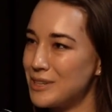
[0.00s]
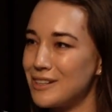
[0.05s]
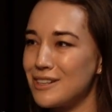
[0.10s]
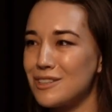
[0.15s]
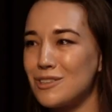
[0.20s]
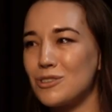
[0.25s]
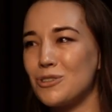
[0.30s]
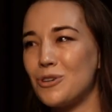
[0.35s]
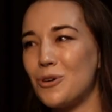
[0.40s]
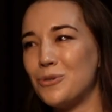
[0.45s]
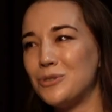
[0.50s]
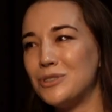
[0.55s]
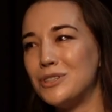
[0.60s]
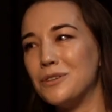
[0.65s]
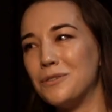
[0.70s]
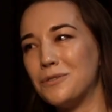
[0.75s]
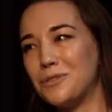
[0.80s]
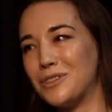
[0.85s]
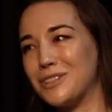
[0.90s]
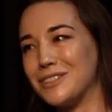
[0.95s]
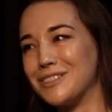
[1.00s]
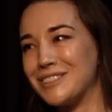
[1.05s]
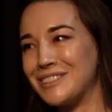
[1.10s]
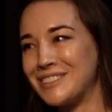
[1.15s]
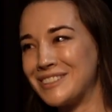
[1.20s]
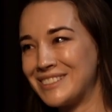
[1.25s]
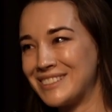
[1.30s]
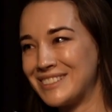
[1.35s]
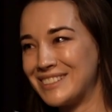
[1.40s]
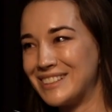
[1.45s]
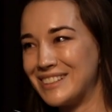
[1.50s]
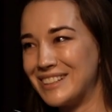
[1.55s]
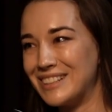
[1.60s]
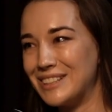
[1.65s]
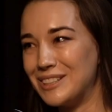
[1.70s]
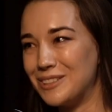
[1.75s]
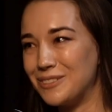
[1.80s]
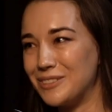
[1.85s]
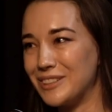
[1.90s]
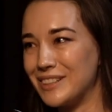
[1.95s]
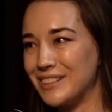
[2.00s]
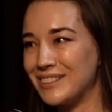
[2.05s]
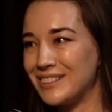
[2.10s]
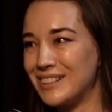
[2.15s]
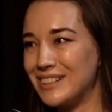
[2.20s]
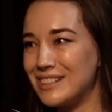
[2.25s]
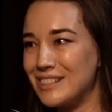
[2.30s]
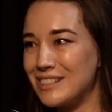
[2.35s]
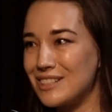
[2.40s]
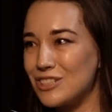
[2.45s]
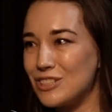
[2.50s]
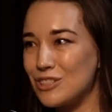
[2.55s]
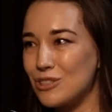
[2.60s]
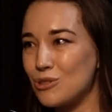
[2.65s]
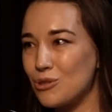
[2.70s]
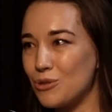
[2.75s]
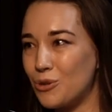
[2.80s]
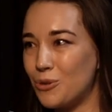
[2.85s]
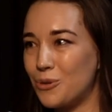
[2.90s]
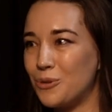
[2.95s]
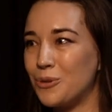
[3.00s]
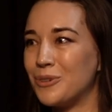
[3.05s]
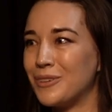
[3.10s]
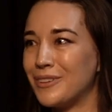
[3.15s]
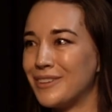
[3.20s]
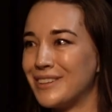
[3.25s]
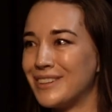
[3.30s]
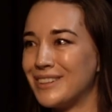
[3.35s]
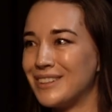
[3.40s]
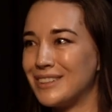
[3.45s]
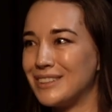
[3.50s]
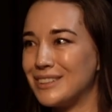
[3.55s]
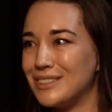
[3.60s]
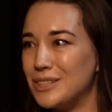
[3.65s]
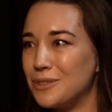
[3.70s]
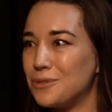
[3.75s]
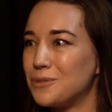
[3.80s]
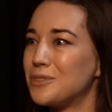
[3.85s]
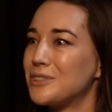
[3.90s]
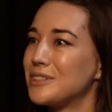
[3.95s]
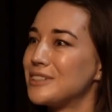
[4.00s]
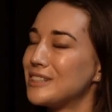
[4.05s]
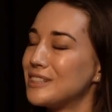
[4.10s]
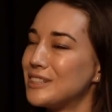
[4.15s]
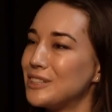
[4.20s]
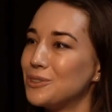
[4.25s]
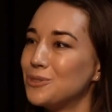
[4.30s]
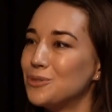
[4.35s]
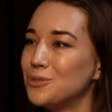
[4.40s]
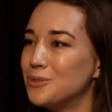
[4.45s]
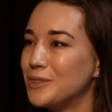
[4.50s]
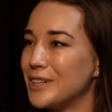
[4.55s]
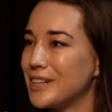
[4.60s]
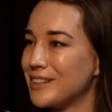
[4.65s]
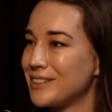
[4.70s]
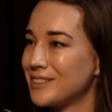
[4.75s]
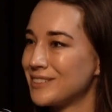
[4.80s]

it is so different in a way. It is just so different in a good way.